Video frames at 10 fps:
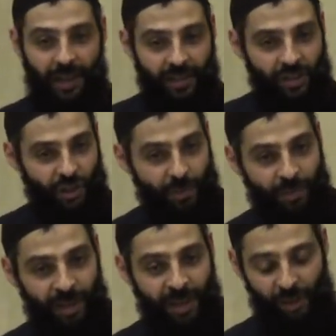like the
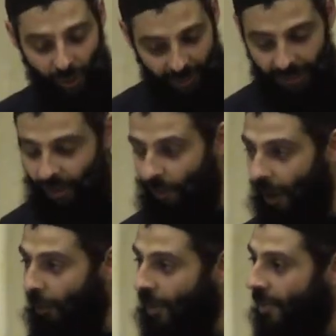gym, so I can
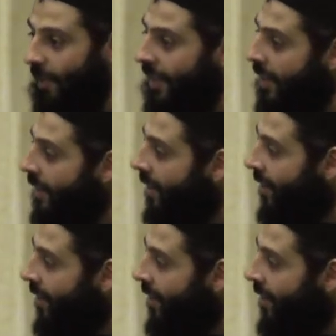develop this muscle